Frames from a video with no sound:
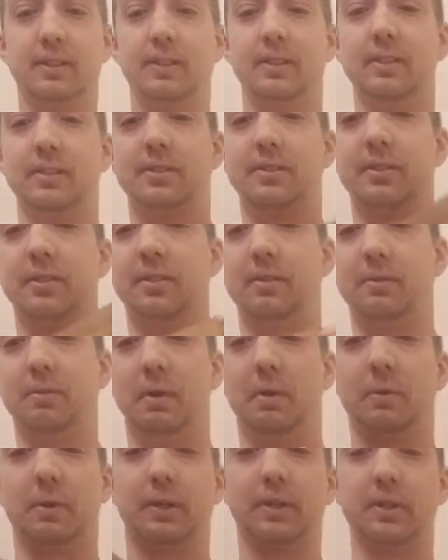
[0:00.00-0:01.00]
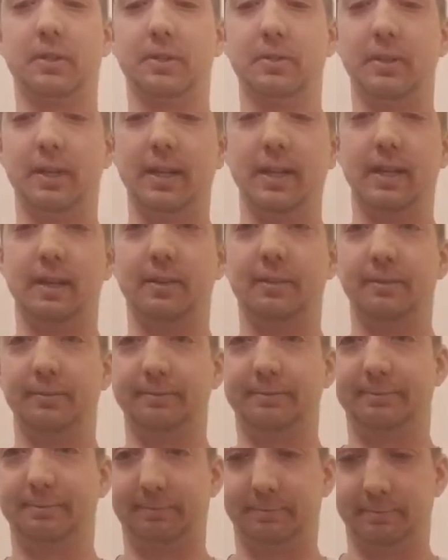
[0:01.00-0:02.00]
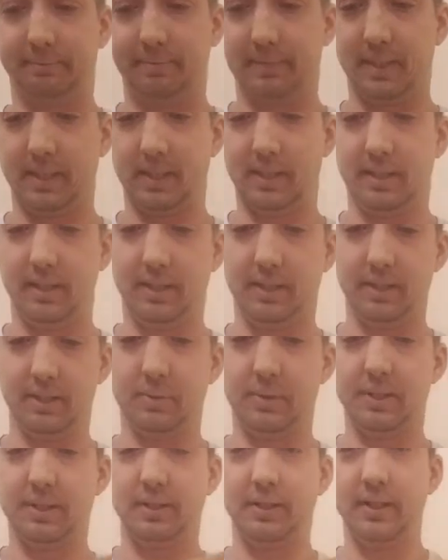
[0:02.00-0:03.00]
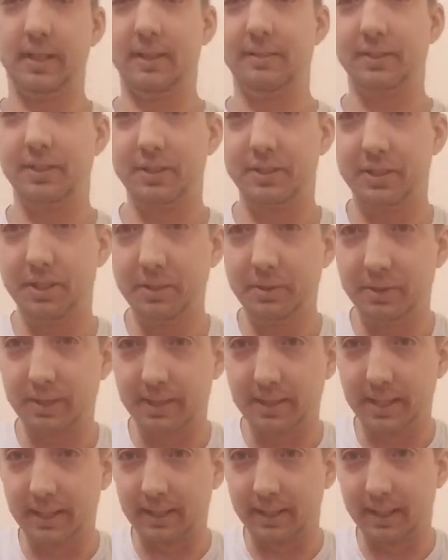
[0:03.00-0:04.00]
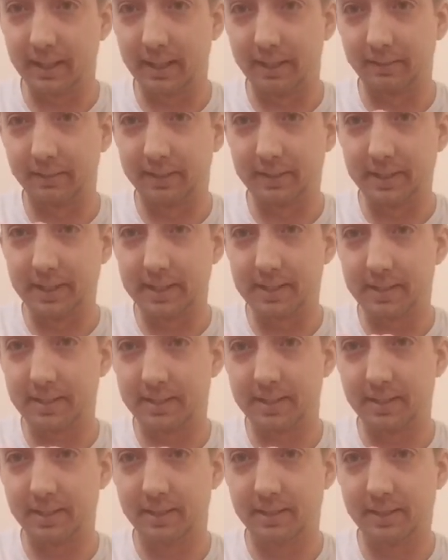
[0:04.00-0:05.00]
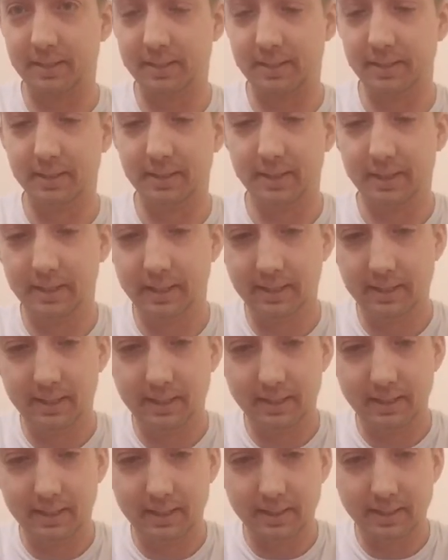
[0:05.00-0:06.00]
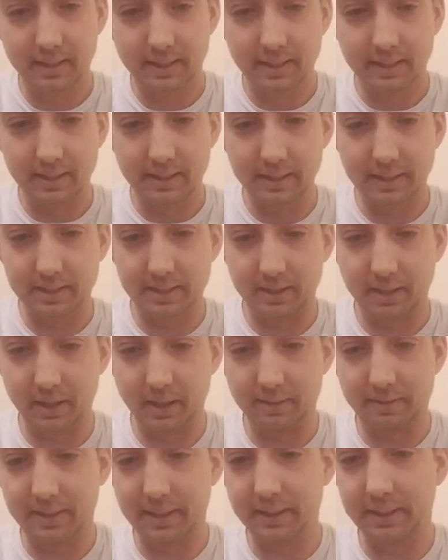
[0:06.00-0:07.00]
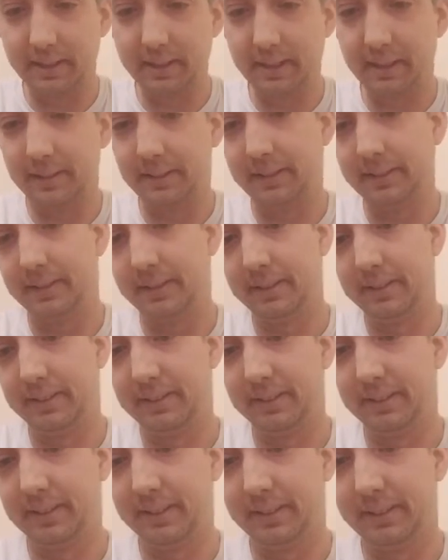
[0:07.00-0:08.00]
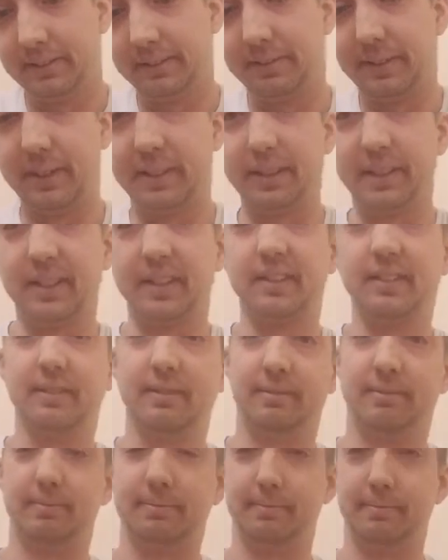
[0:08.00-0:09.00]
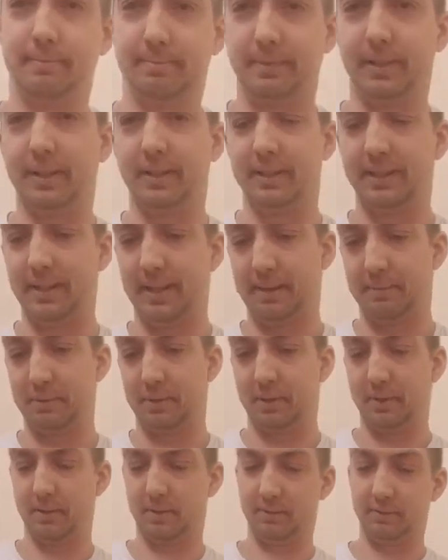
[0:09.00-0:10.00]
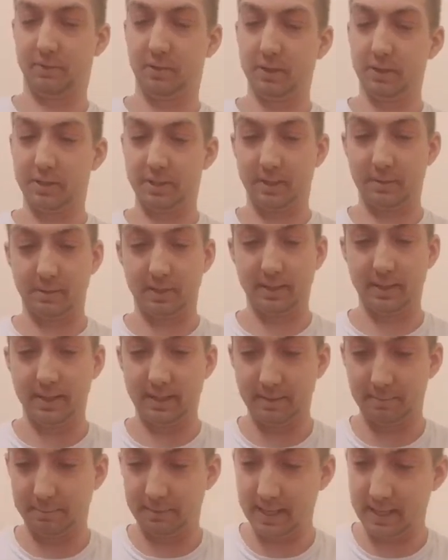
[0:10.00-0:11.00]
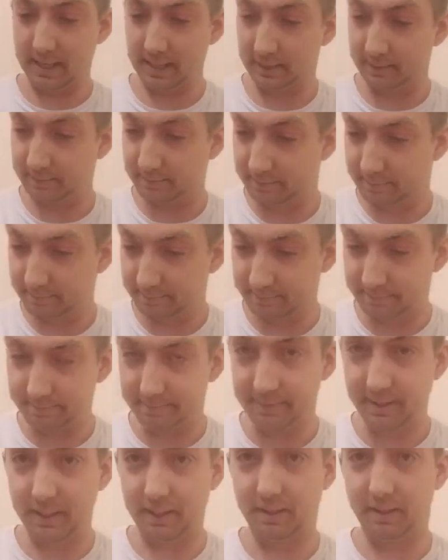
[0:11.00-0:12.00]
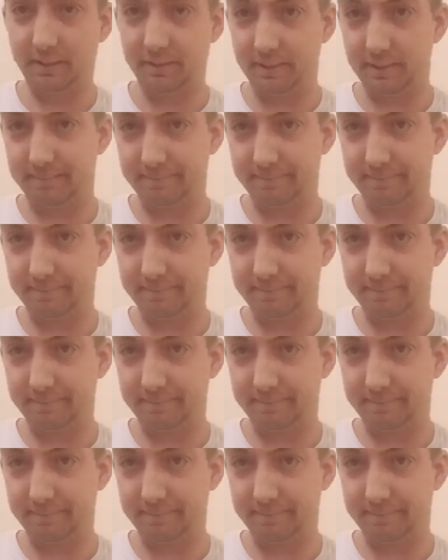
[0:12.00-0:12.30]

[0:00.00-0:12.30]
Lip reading: So what we're going to do now is we still have this dude to take care of, because that's carved in there. Well, fairly deep. So unfortunately, we're going to end up taking a